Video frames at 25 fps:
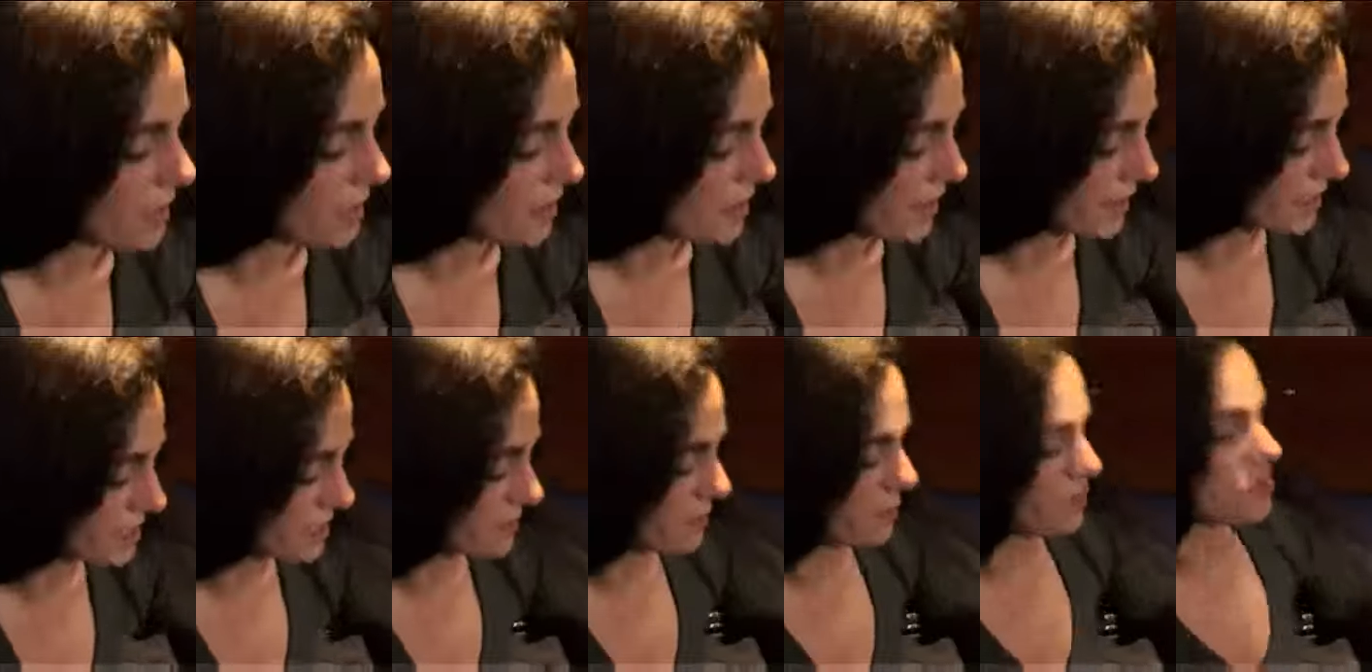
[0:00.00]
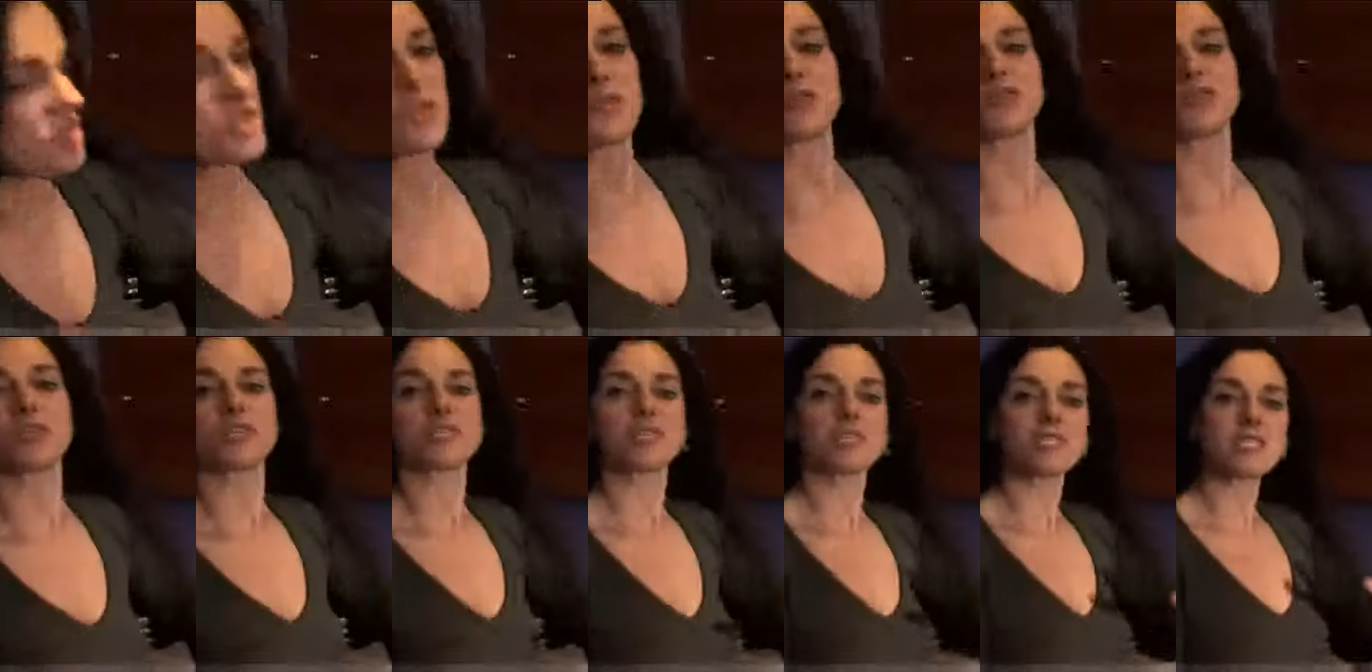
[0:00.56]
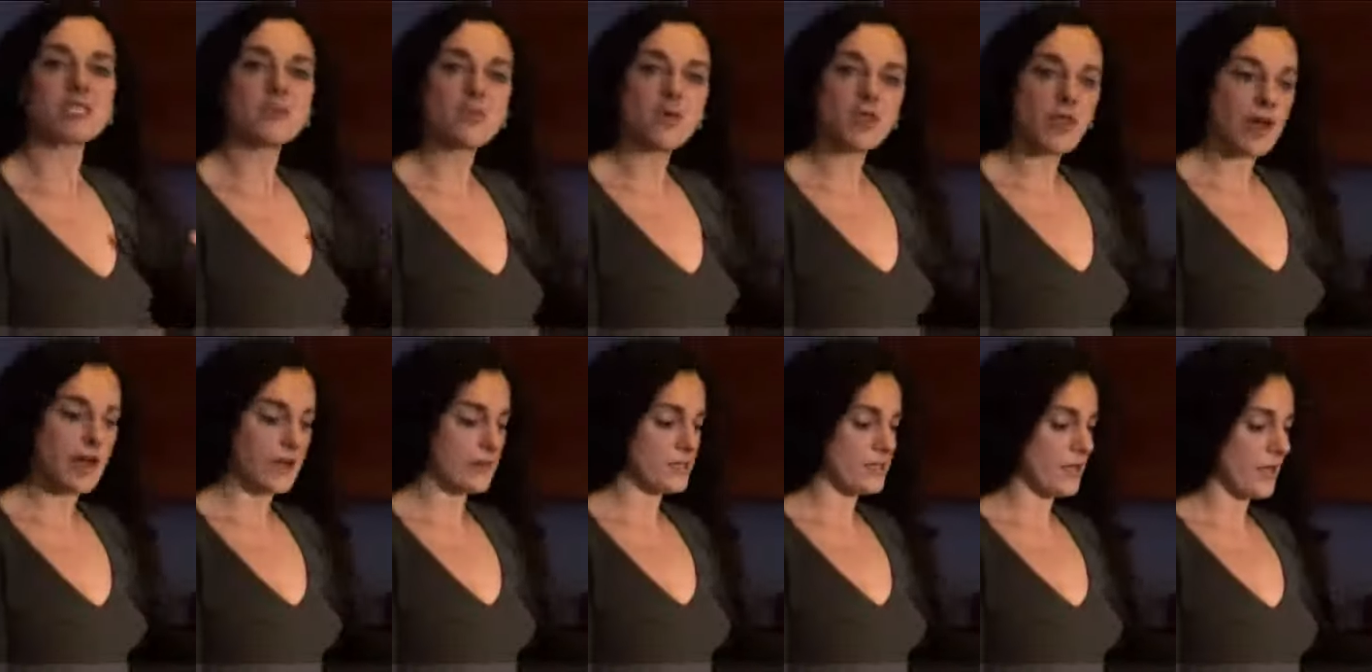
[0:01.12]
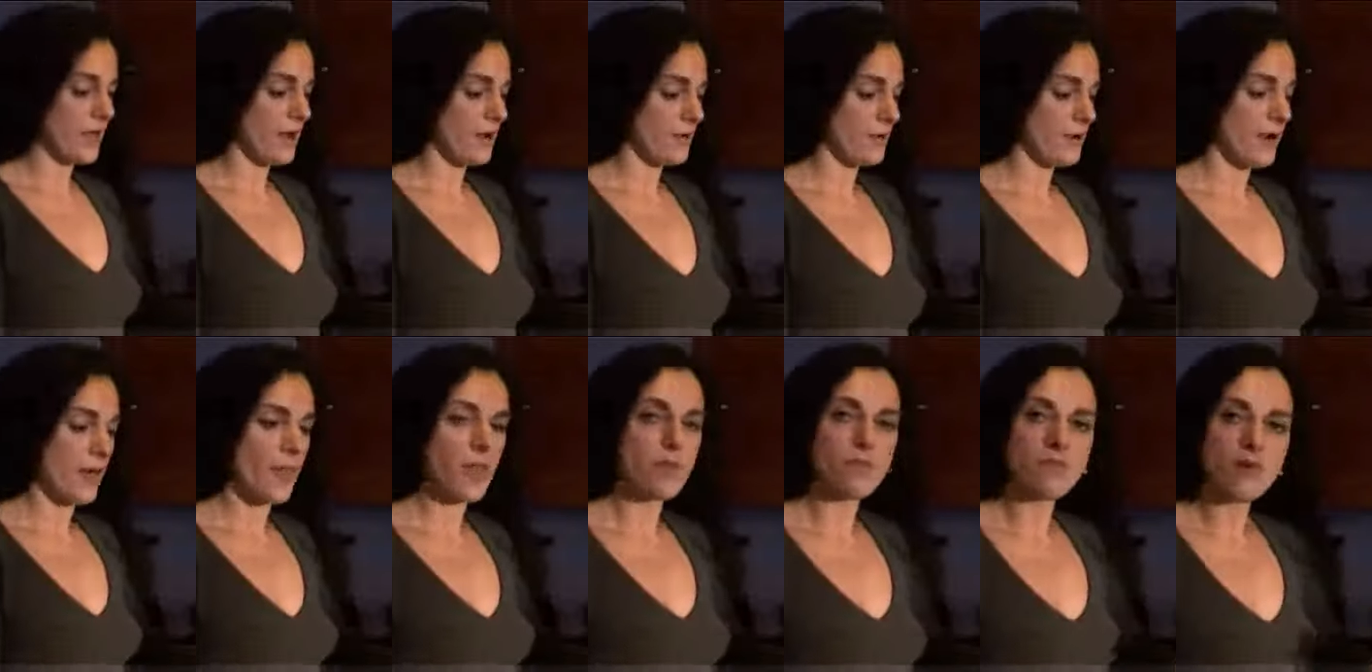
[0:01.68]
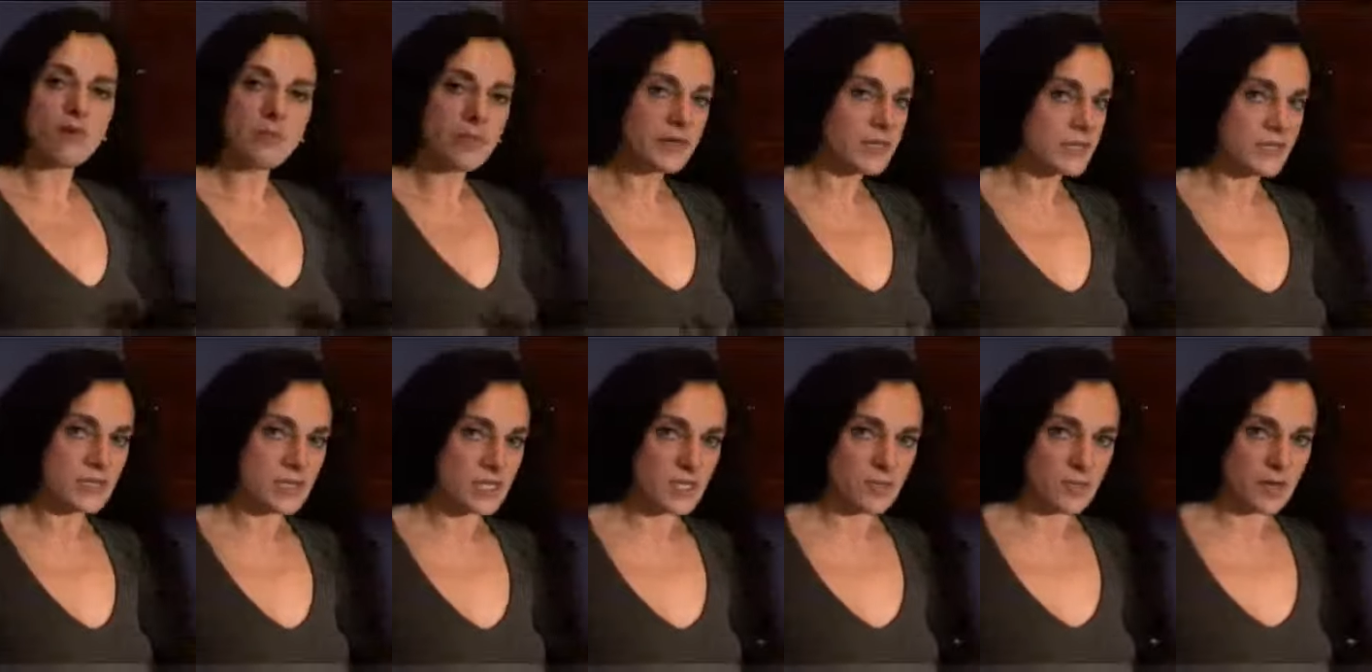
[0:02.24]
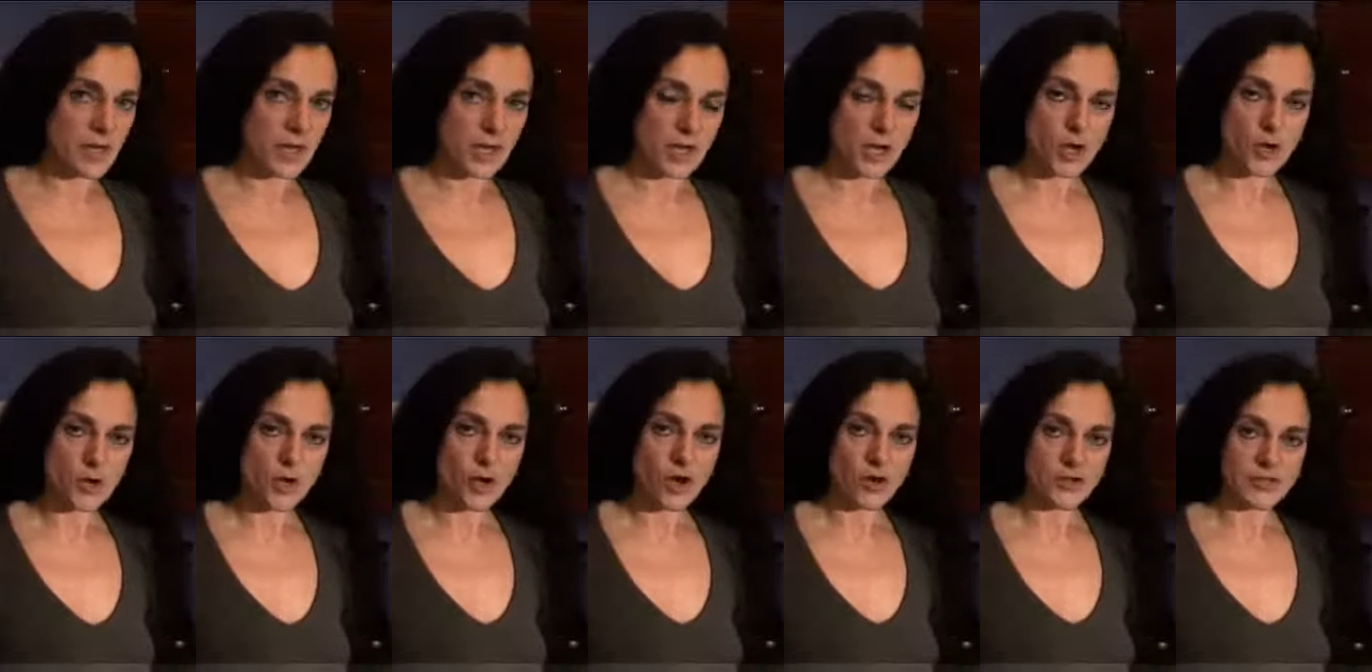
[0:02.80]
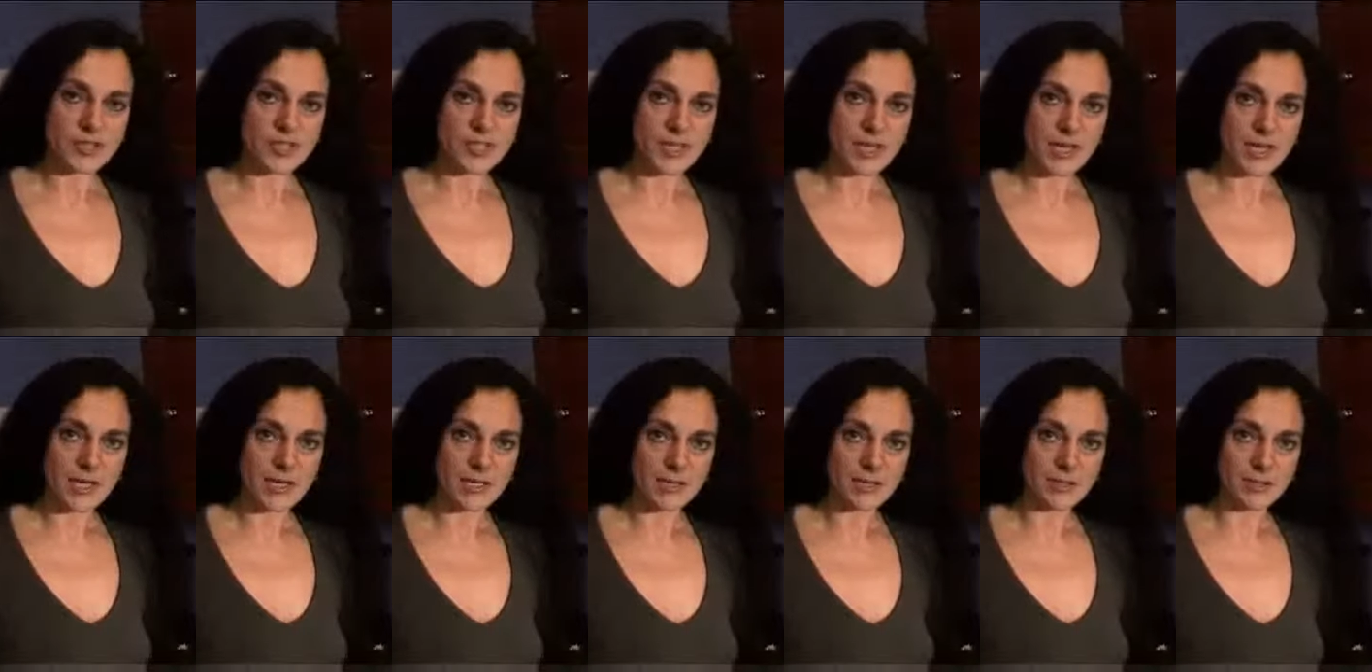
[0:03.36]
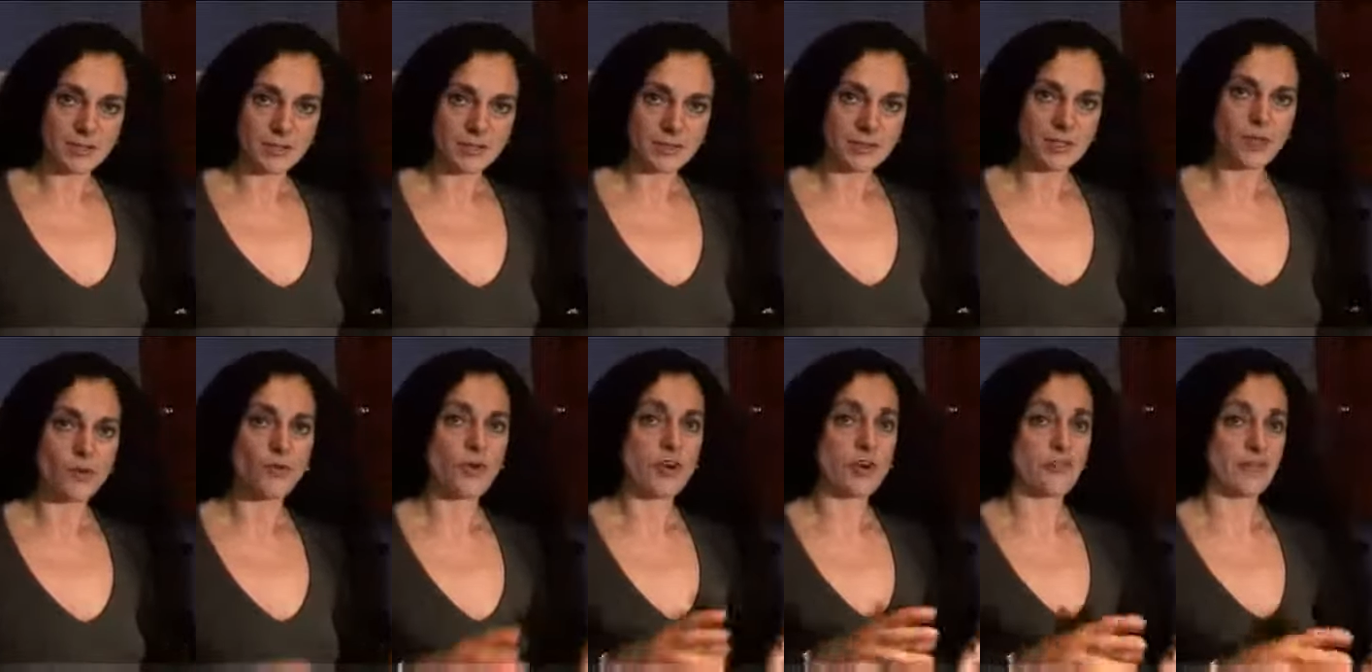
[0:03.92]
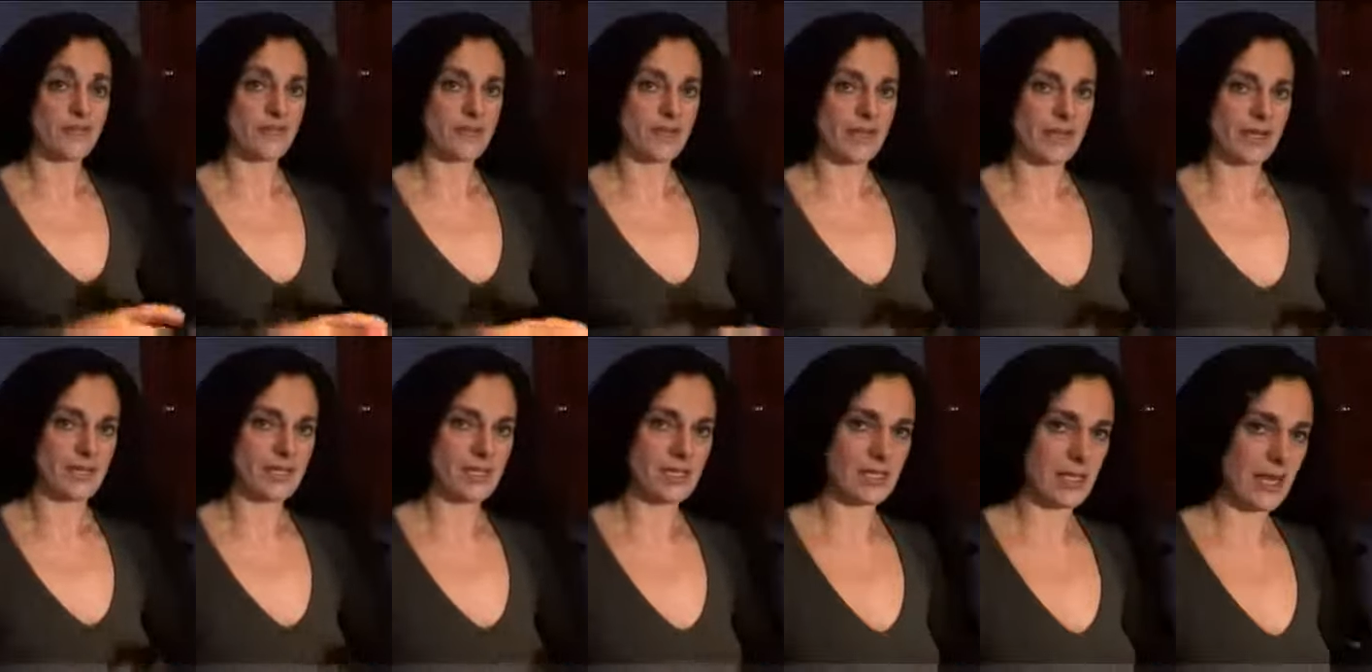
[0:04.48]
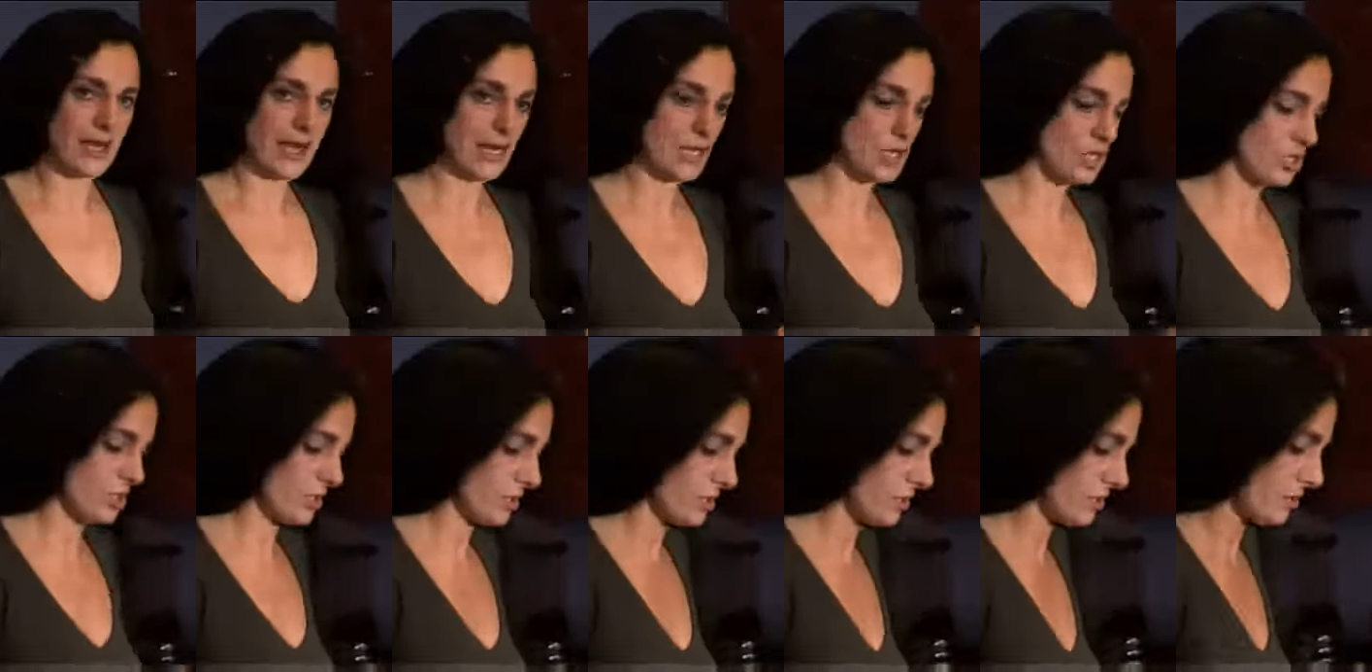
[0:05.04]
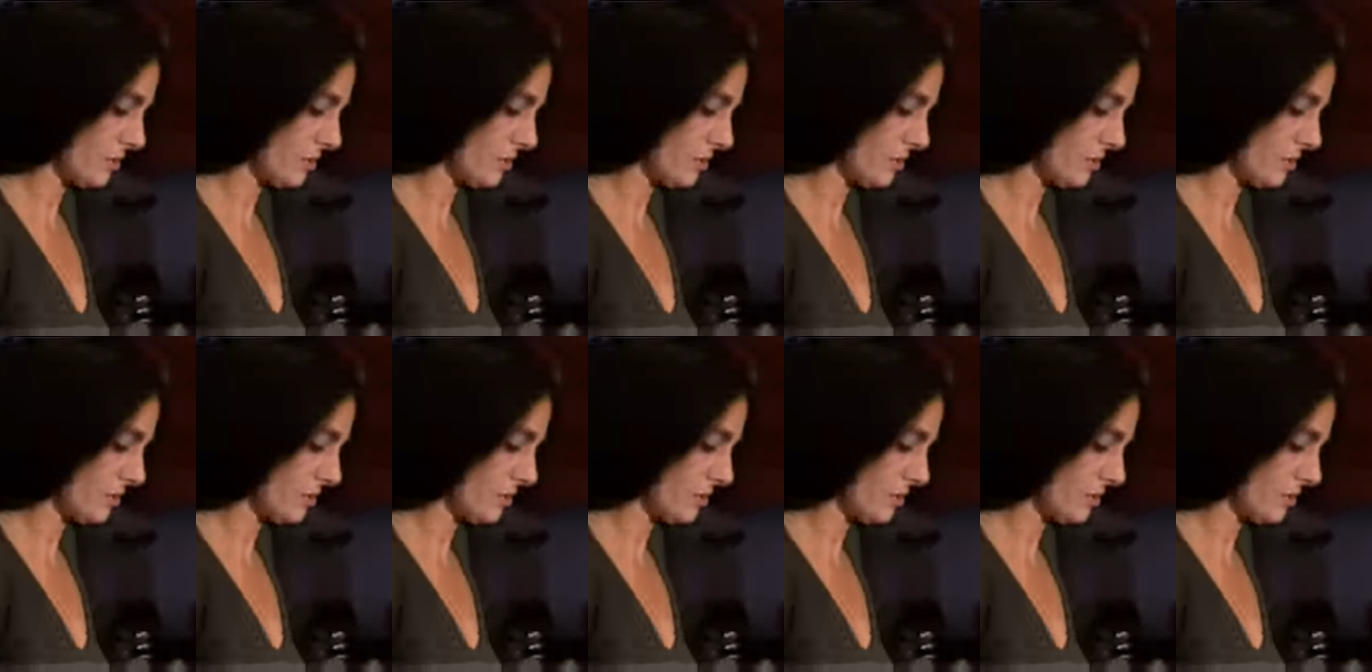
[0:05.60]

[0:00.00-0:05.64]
The next thing we want to do is just simmer that down, and the moment it's disappeared and you can't see it, you're ready for the next stage.